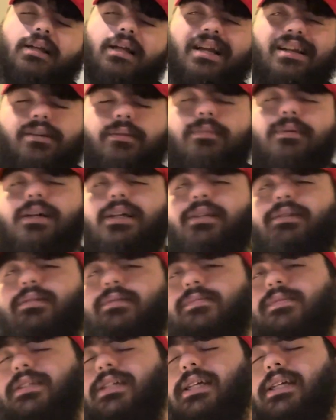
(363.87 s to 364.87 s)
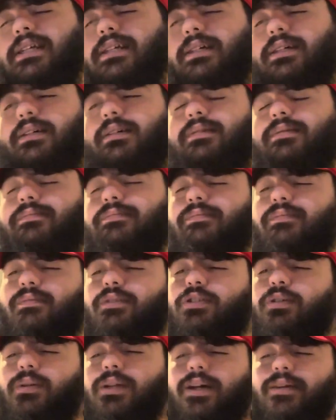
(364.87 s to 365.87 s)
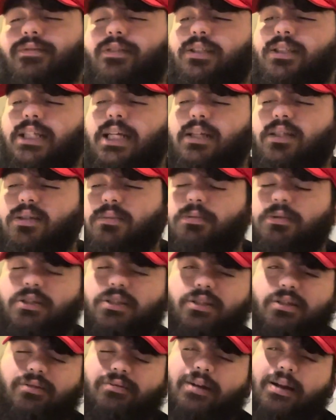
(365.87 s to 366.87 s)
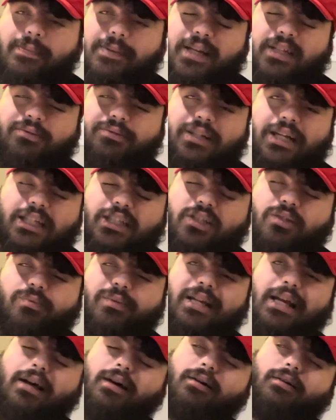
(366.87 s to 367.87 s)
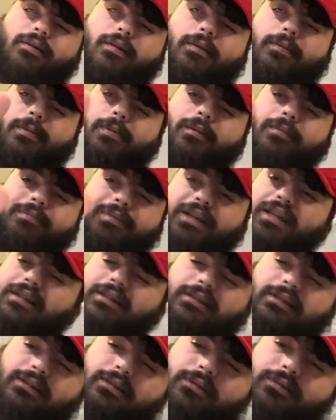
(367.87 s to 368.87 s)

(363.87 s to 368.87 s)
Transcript: Anyway, you know what I'm saying? Um, show love to the OTP Kill. reactions. We out. Peace.